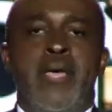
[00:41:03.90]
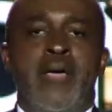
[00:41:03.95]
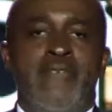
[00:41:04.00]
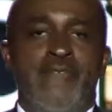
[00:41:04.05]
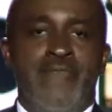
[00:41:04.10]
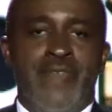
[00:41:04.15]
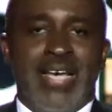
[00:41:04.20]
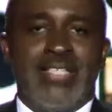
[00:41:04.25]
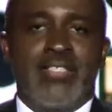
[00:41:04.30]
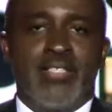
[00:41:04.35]

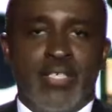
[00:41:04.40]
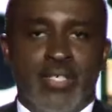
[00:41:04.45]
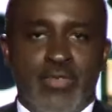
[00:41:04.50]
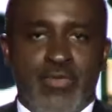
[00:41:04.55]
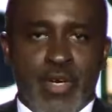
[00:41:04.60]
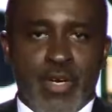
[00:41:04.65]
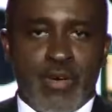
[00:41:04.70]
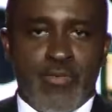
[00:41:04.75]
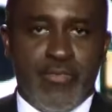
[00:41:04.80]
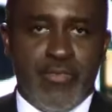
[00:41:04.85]
Fastest
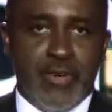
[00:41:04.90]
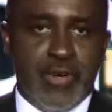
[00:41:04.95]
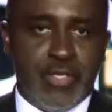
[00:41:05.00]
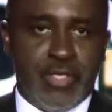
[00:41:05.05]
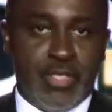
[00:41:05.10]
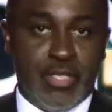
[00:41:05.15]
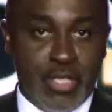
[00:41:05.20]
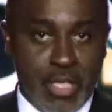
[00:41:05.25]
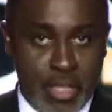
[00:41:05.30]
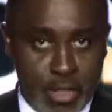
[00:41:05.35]
finger
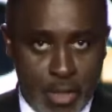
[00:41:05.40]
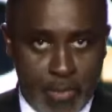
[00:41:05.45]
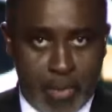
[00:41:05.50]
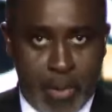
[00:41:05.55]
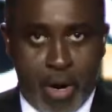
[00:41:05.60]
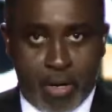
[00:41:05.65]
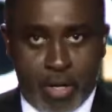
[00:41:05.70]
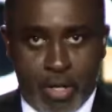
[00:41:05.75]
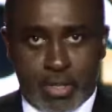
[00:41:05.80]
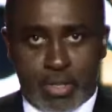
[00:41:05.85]
first is
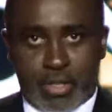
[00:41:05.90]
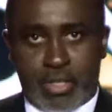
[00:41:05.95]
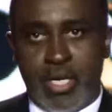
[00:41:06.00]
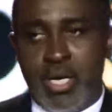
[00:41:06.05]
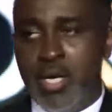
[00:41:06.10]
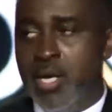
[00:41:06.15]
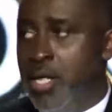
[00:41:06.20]
upon us.